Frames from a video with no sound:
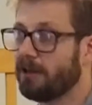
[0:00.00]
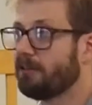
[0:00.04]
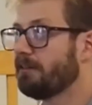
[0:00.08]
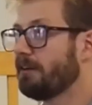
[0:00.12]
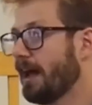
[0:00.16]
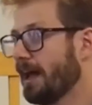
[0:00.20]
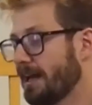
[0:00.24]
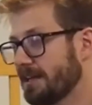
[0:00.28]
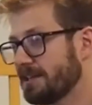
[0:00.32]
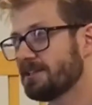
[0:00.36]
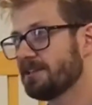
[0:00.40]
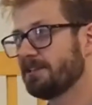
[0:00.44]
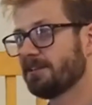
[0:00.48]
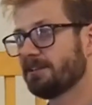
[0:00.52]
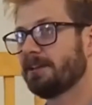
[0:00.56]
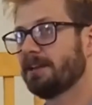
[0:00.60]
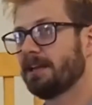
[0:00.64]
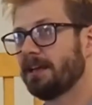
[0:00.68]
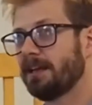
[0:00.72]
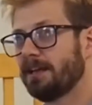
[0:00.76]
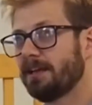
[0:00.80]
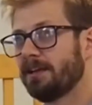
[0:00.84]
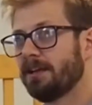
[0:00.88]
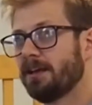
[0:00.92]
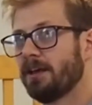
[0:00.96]
actually
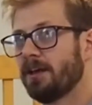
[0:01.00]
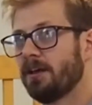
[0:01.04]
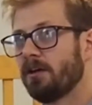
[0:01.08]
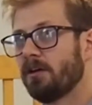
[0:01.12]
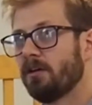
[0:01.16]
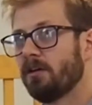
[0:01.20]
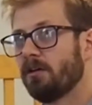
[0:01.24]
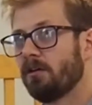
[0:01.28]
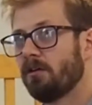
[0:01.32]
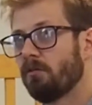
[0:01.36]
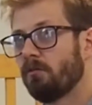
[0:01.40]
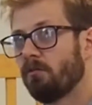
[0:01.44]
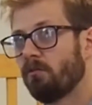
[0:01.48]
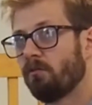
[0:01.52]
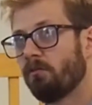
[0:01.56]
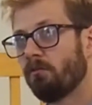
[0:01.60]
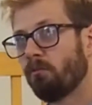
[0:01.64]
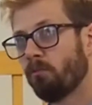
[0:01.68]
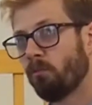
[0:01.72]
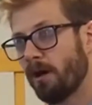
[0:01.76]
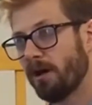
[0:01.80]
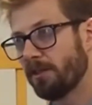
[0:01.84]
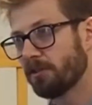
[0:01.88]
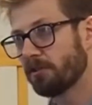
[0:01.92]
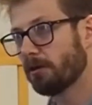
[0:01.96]
see
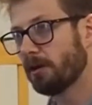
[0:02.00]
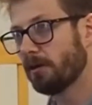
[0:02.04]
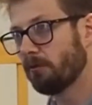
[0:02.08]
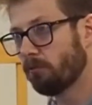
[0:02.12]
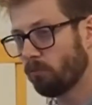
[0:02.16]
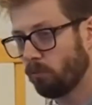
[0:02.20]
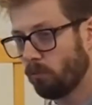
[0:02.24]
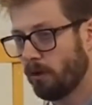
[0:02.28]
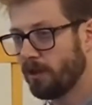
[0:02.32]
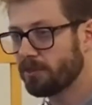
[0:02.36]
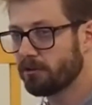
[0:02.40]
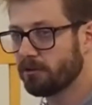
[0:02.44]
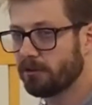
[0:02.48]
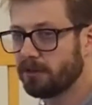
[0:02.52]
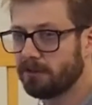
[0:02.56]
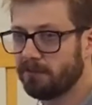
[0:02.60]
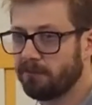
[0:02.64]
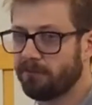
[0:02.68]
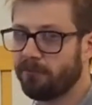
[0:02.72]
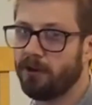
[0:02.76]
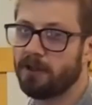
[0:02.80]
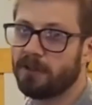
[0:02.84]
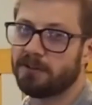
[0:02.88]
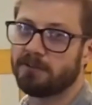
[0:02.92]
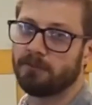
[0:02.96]
whether it
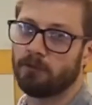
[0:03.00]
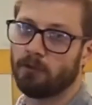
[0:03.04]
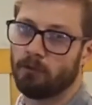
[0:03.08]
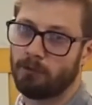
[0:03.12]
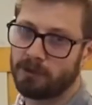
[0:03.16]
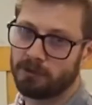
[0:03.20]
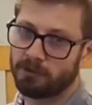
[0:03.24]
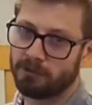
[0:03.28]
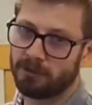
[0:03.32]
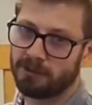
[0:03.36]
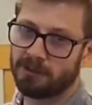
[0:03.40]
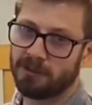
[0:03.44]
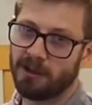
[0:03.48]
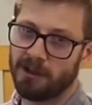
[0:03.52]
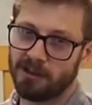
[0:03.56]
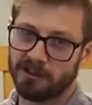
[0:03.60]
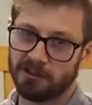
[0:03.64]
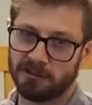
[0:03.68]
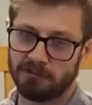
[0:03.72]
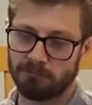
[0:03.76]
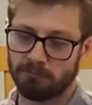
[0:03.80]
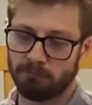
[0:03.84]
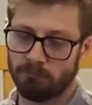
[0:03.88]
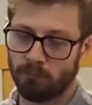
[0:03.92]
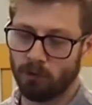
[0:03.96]
first of all, whether it
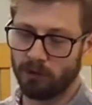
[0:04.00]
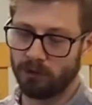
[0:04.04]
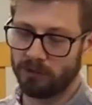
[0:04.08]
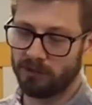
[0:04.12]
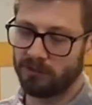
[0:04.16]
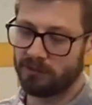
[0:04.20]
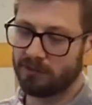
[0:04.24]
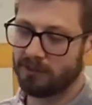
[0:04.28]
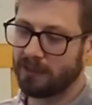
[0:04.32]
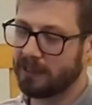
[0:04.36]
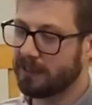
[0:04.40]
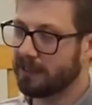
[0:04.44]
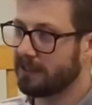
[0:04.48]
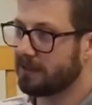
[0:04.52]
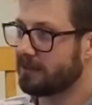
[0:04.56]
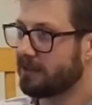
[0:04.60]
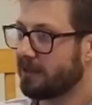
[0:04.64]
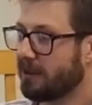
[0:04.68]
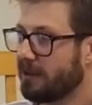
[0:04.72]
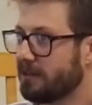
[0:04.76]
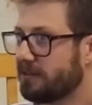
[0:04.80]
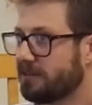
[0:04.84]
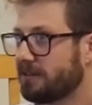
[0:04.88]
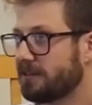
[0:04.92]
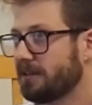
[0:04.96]
does what you think it
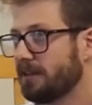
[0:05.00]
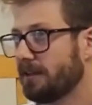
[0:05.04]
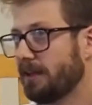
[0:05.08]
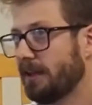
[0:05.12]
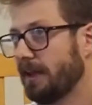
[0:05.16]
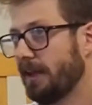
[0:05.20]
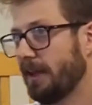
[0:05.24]
does,